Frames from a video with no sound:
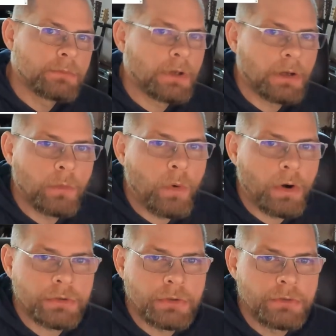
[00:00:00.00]

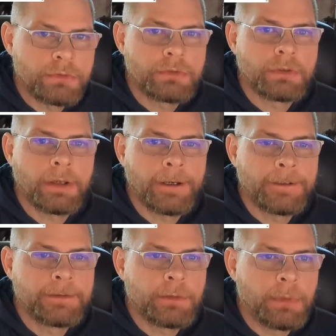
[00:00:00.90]
washers
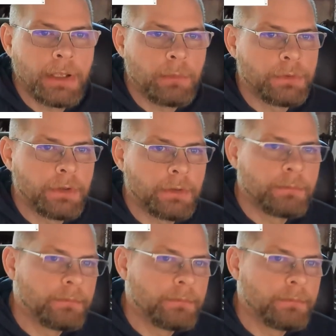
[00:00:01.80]
to be able to